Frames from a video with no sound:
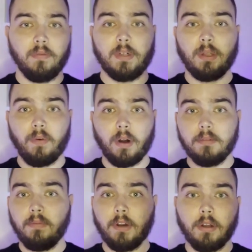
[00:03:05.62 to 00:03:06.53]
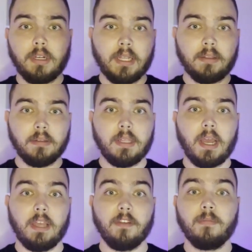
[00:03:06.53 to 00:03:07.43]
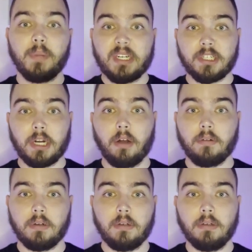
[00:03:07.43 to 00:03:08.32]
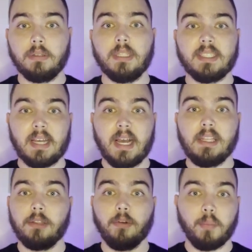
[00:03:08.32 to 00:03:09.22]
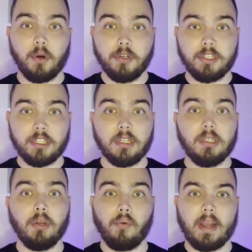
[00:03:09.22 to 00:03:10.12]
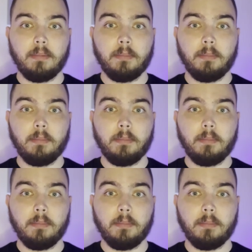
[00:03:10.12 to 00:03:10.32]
what the world will look like today if Petrov decided to push the red